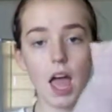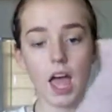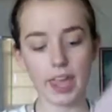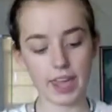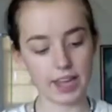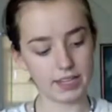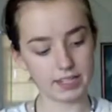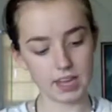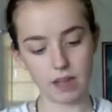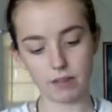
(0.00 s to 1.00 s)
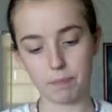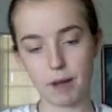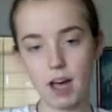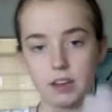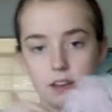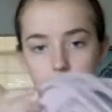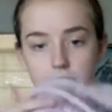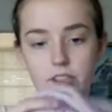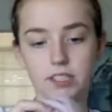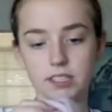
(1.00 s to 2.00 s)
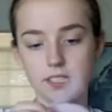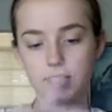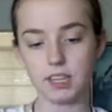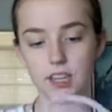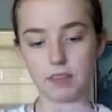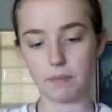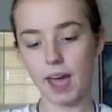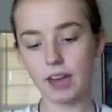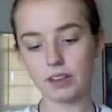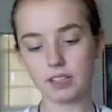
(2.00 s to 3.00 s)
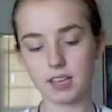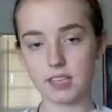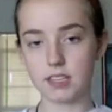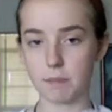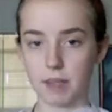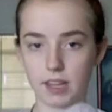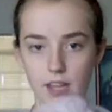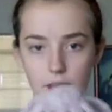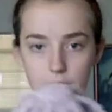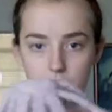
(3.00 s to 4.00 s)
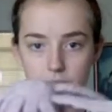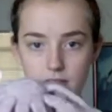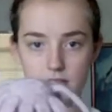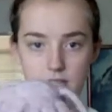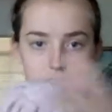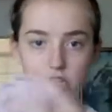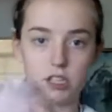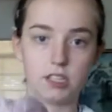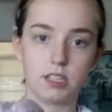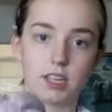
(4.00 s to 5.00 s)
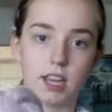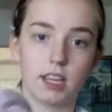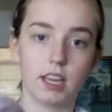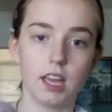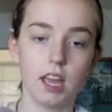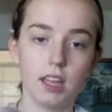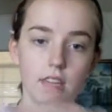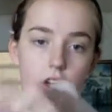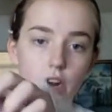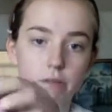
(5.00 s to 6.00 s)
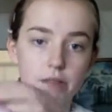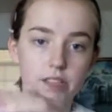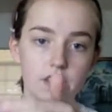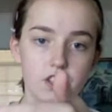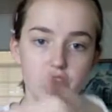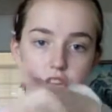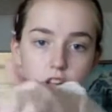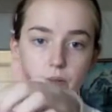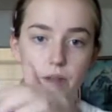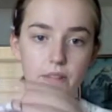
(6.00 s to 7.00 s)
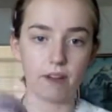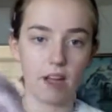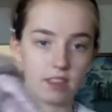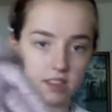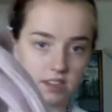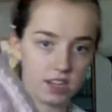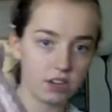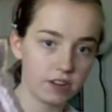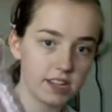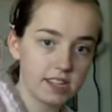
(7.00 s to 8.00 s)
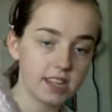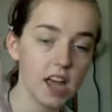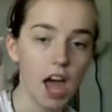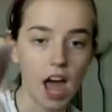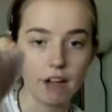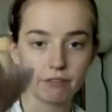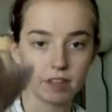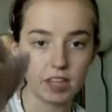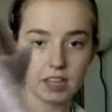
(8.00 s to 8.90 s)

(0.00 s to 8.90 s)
And on the bottom, as you can see, the pattern says to pick up the stitches, like the arm stitches all the way around and decrease. I really